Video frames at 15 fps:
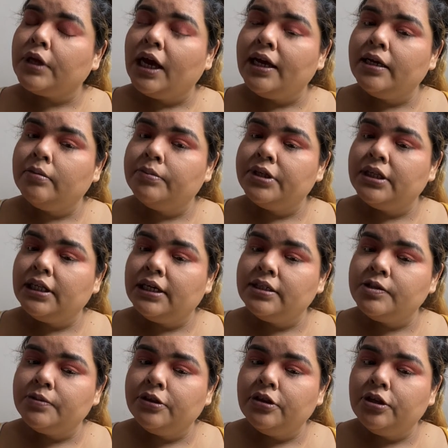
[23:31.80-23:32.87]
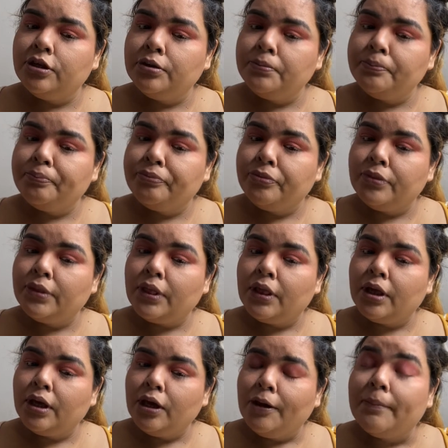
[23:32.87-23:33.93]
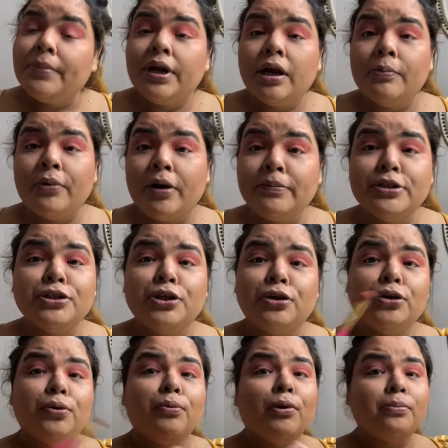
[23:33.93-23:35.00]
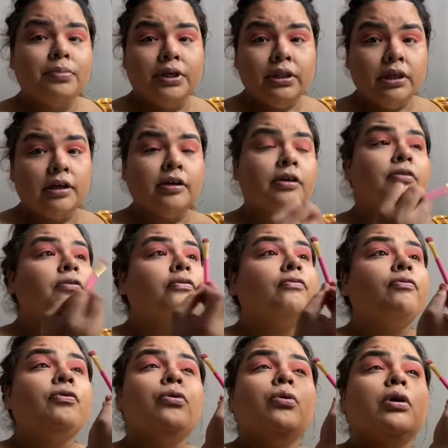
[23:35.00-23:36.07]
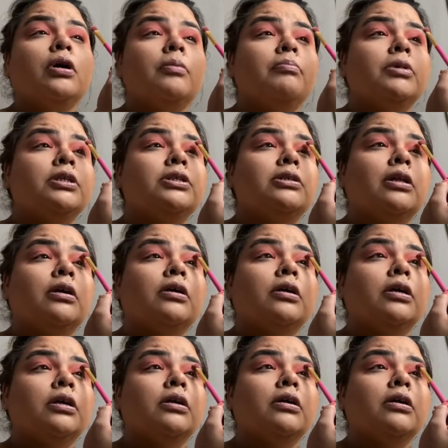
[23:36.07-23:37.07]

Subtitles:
empathize with you, but I promise you won't be there for much longer.